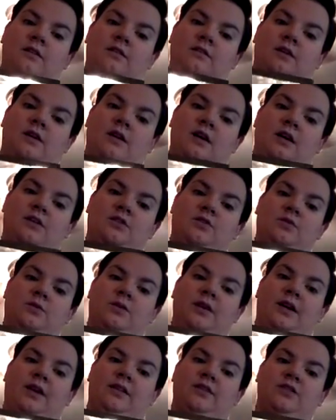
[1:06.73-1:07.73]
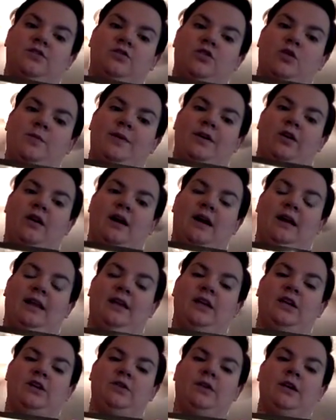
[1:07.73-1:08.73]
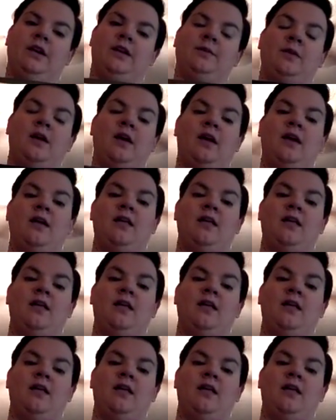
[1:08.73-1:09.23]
contouring and the strobing or highlighting cream.